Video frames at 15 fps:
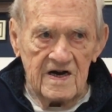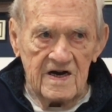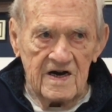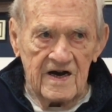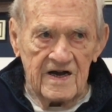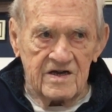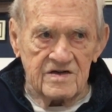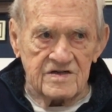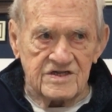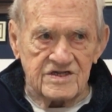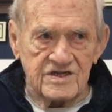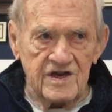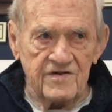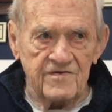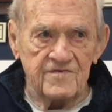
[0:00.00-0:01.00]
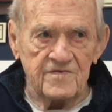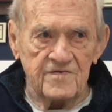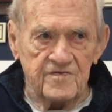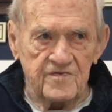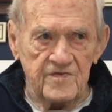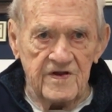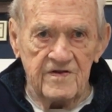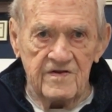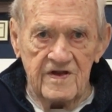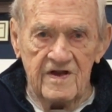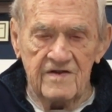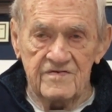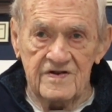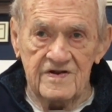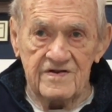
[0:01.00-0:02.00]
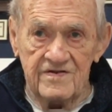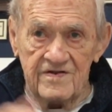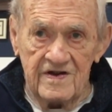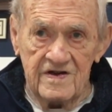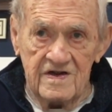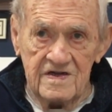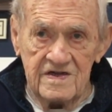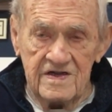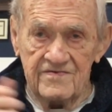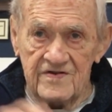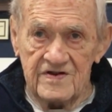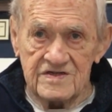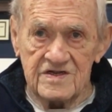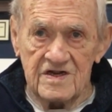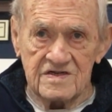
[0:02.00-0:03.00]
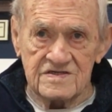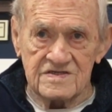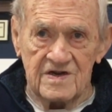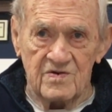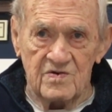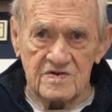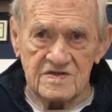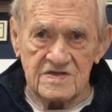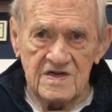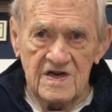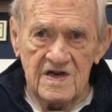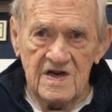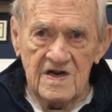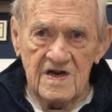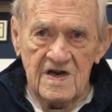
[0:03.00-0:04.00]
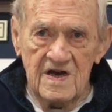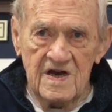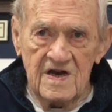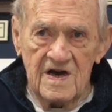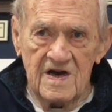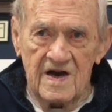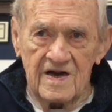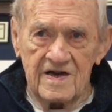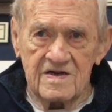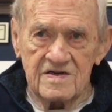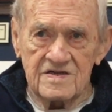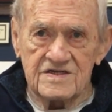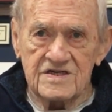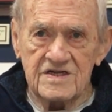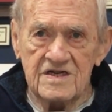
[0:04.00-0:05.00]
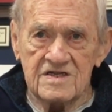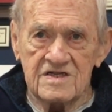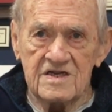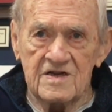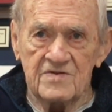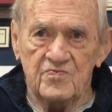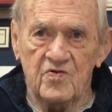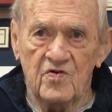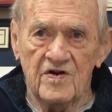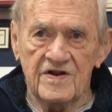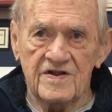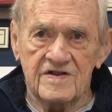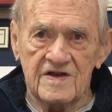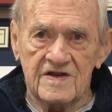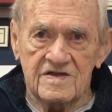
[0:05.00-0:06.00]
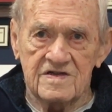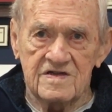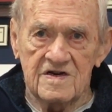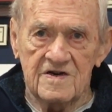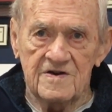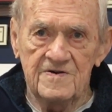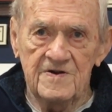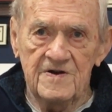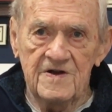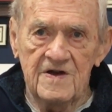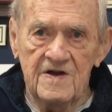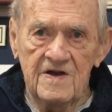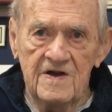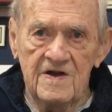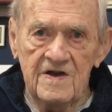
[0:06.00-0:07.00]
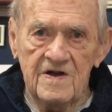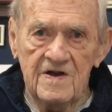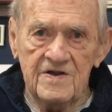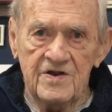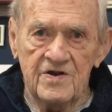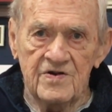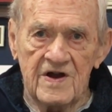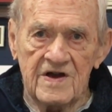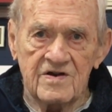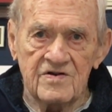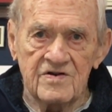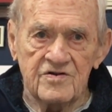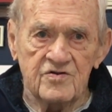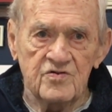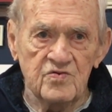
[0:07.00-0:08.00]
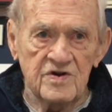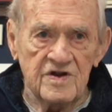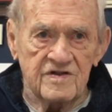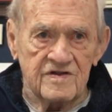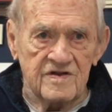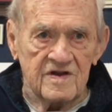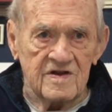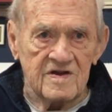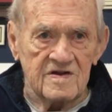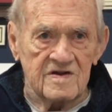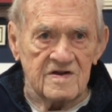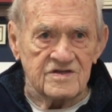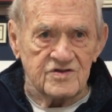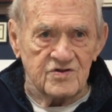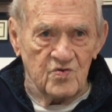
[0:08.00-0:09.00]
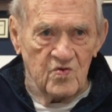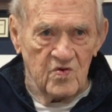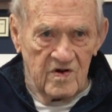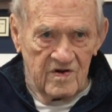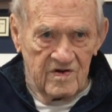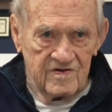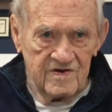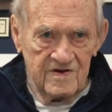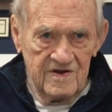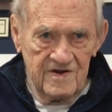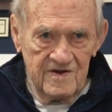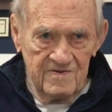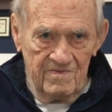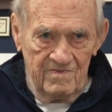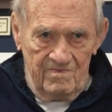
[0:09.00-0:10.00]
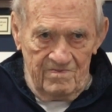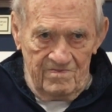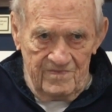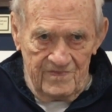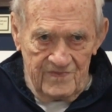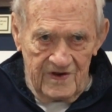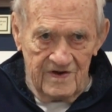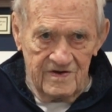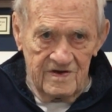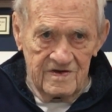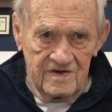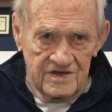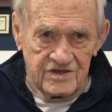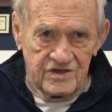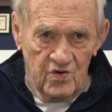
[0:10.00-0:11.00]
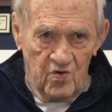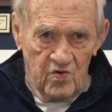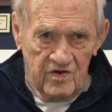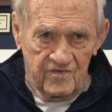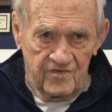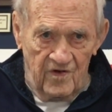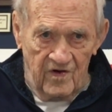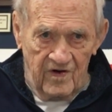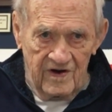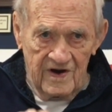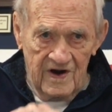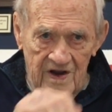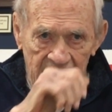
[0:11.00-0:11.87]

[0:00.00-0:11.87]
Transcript: I could see, even as young as I was, I could see at that point that you're not going to do anything unless you work, unless you work for it.